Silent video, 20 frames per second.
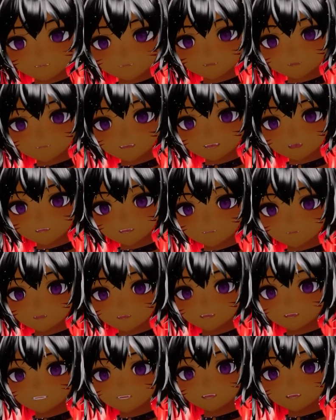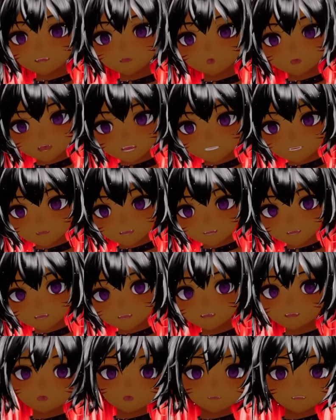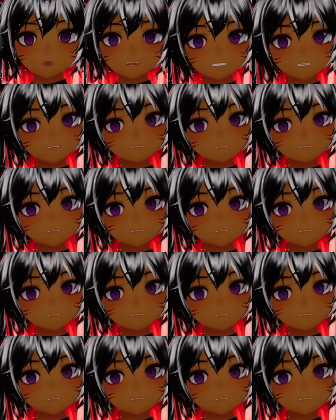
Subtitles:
all the way to Key West and Dry Tortugas,